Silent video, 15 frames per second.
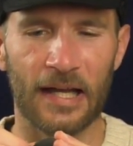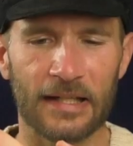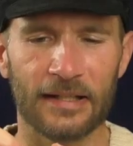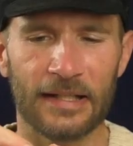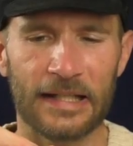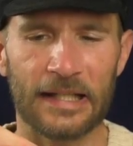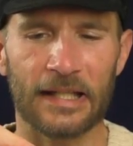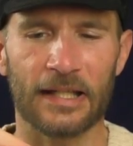
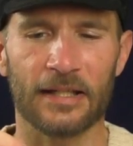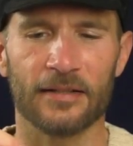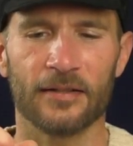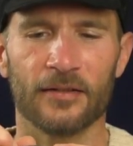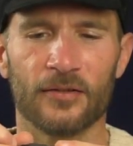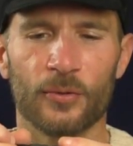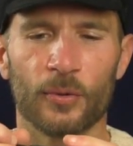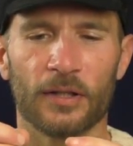need
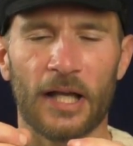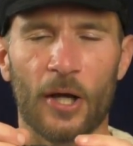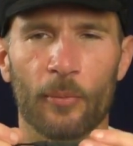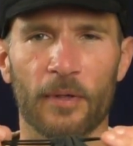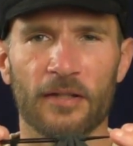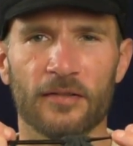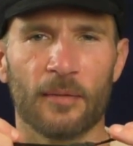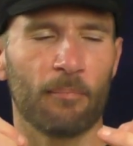to allow
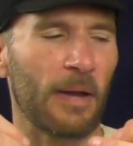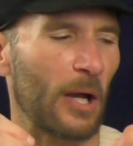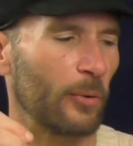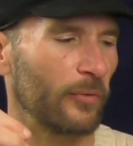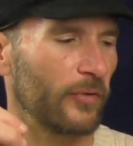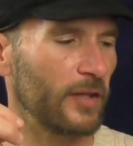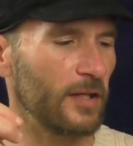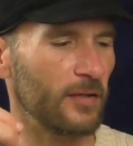me to
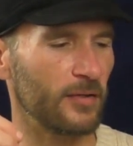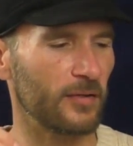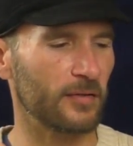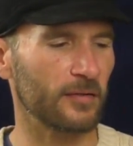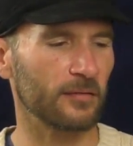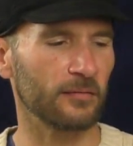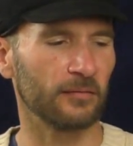mount these